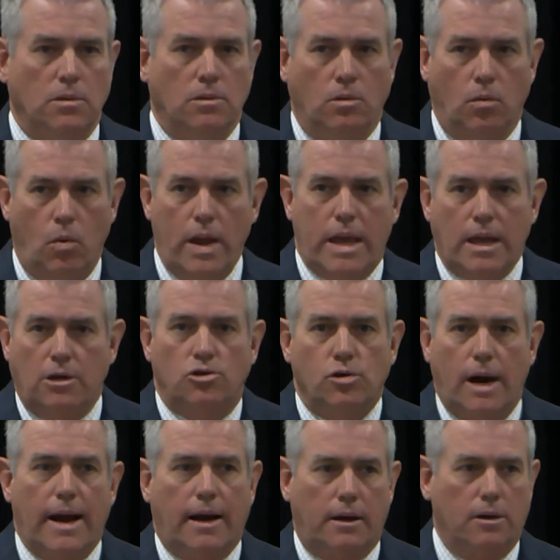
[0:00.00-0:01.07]
we can
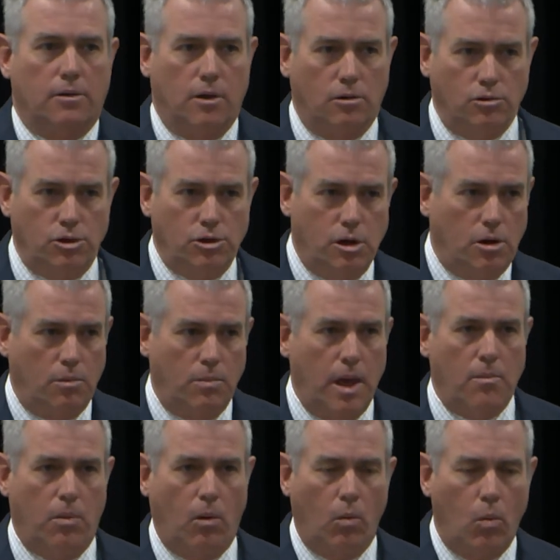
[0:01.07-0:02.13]
attract those young
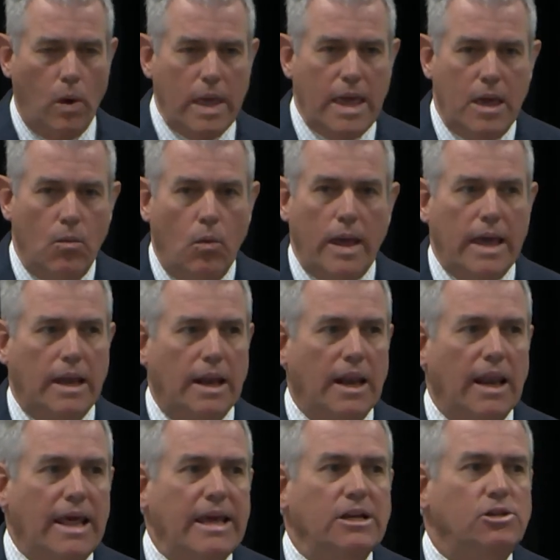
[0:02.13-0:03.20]
people. We at
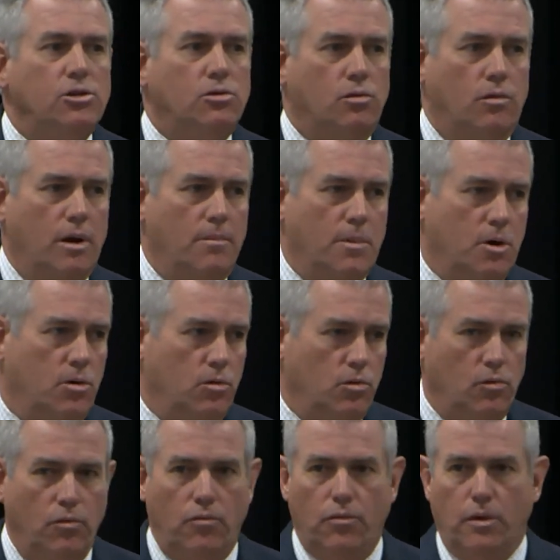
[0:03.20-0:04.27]
least
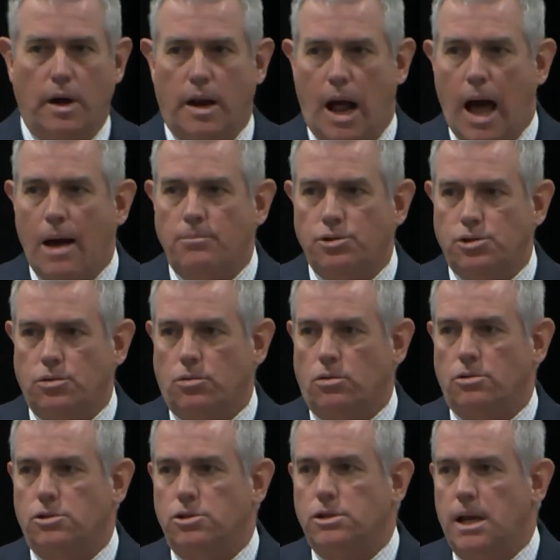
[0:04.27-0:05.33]
remove an obstacle
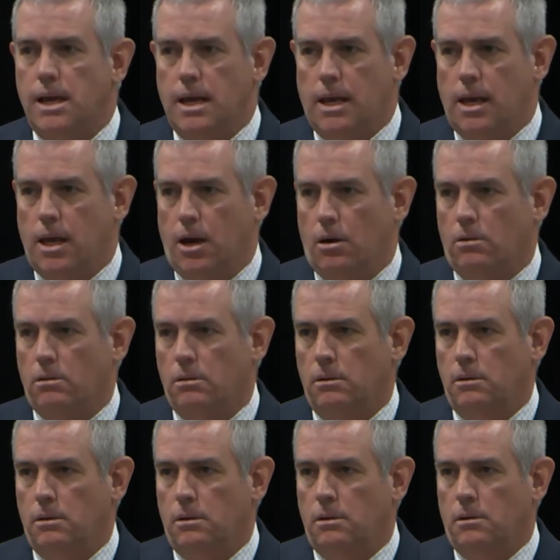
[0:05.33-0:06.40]
to staying here.
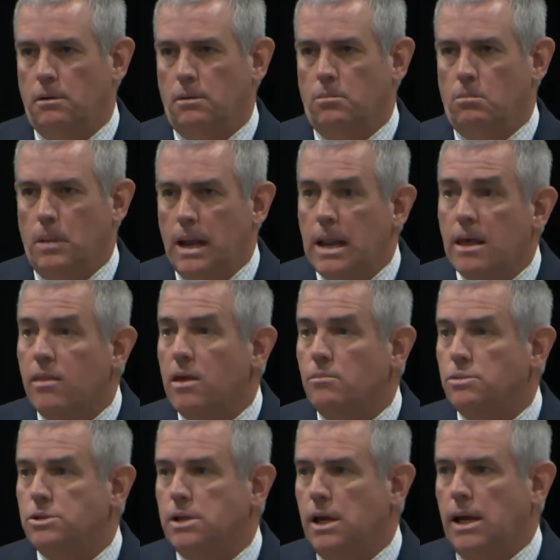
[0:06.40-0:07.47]
Many of
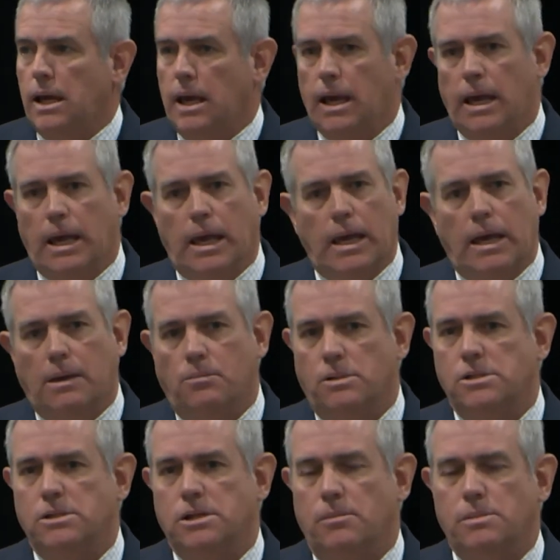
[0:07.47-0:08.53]
them say, hey,
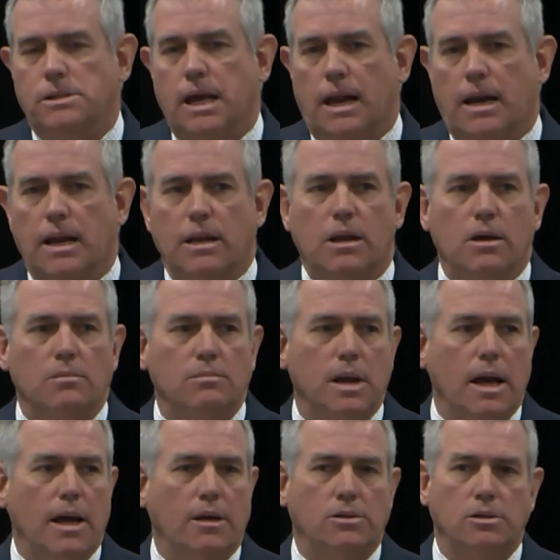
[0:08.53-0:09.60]
Mississippi's got an income
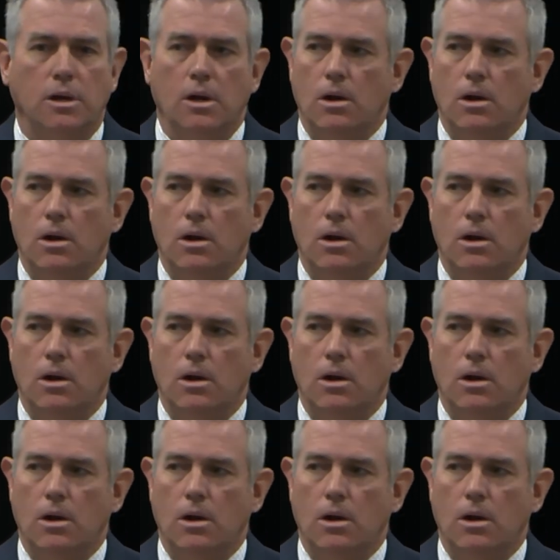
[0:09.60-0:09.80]
tax,